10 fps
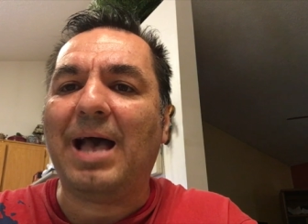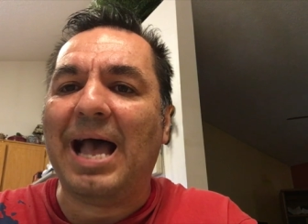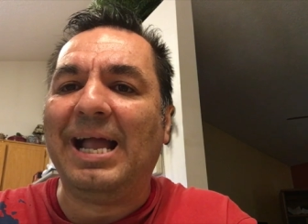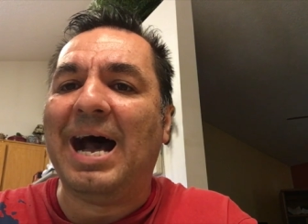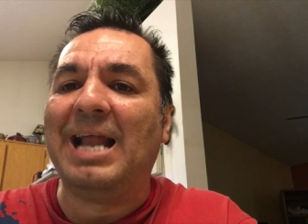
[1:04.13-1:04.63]

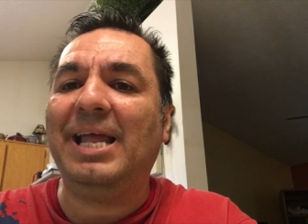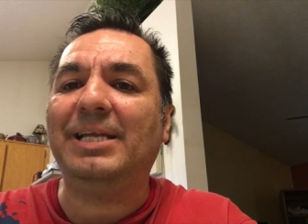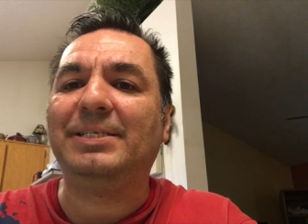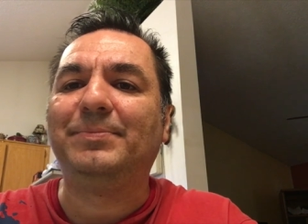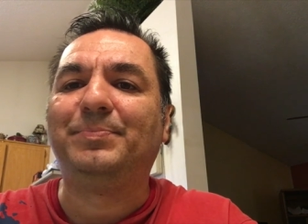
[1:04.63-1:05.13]
I got
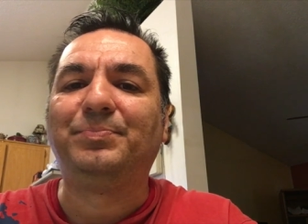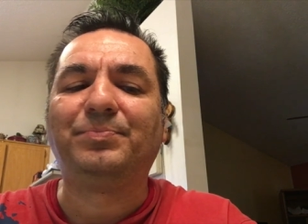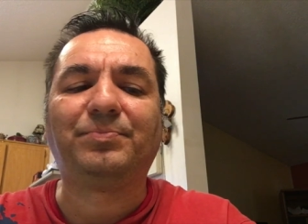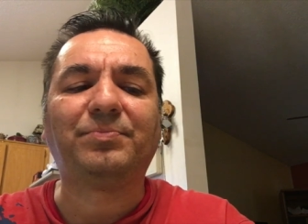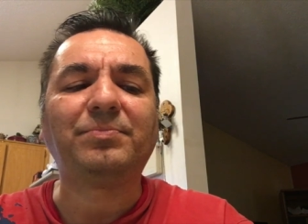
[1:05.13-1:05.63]
it.
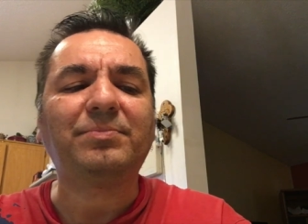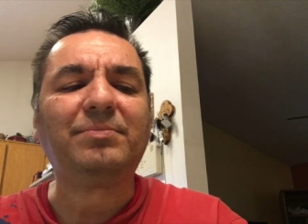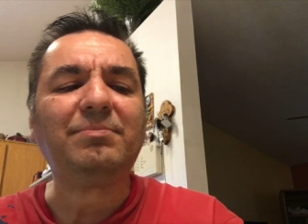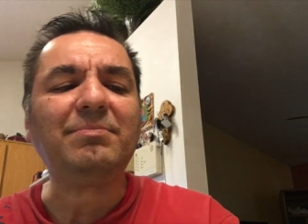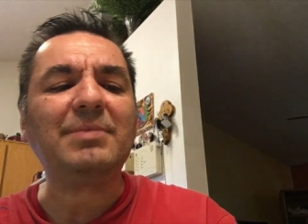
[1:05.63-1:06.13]

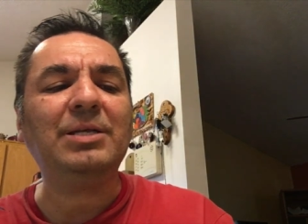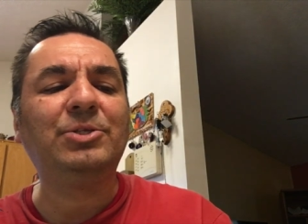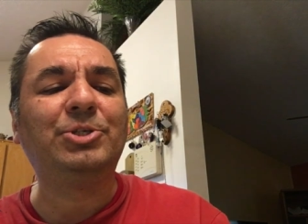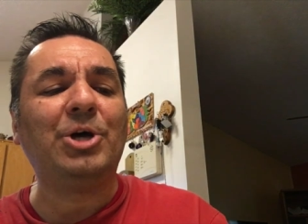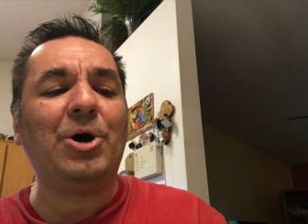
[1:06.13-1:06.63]

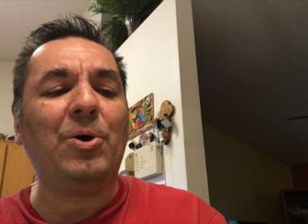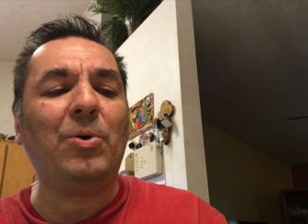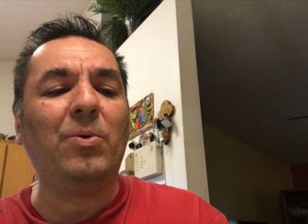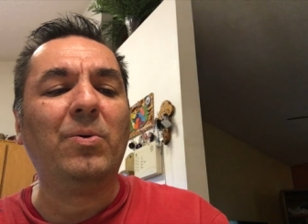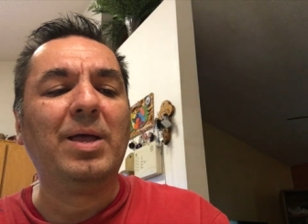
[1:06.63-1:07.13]

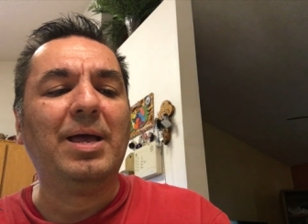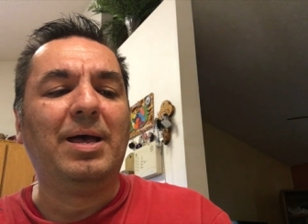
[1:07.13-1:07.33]
So